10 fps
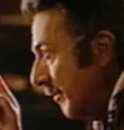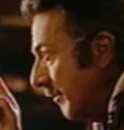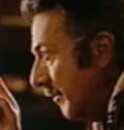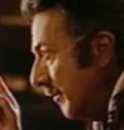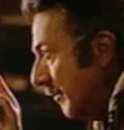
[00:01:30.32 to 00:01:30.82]

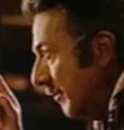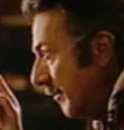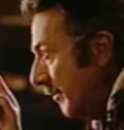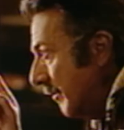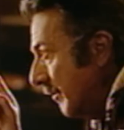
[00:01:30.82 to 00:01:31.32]

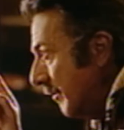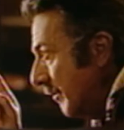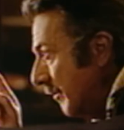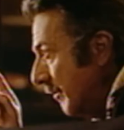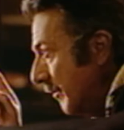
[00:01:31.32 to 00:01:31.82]

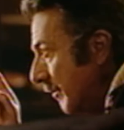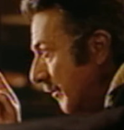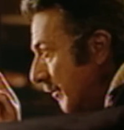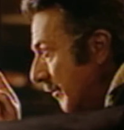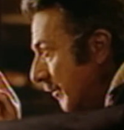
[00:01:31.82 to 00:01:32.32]

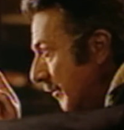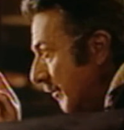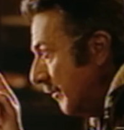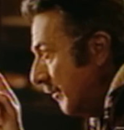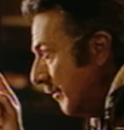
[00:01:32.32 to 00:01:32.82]

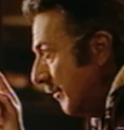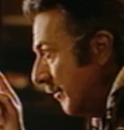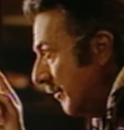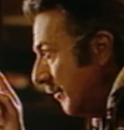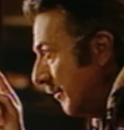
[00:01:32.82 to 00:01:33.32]

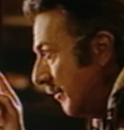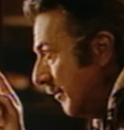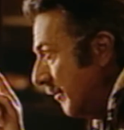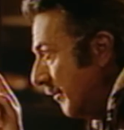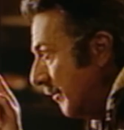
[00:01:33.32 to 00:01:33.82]

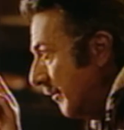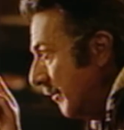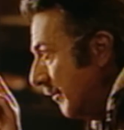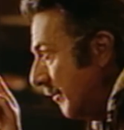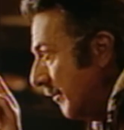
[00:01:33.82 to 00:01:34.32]

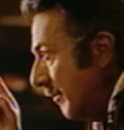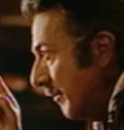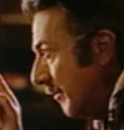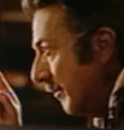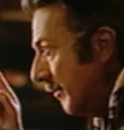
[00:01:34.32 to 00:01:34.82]

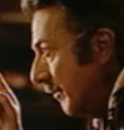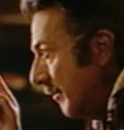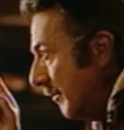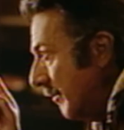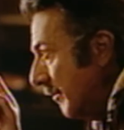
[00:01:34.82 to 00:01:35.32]

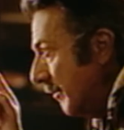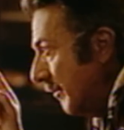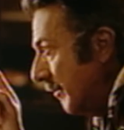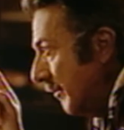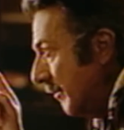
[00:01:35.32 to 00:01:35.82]

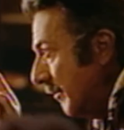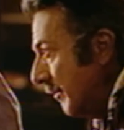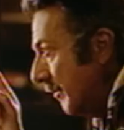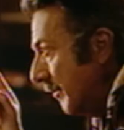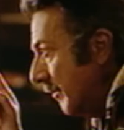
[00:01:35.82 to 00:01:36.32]

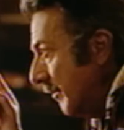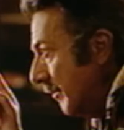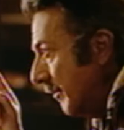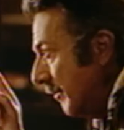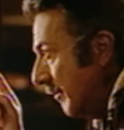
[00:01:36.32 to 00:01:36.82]

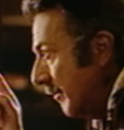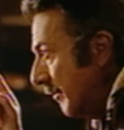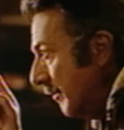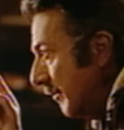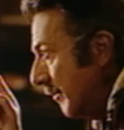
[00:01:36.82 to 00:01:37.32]

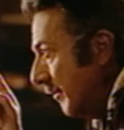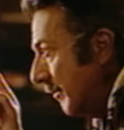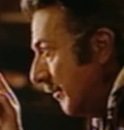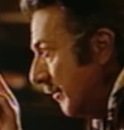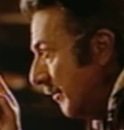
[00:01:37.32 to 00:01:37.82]

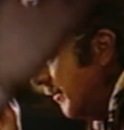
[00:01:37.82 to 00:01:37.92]
(not speaking)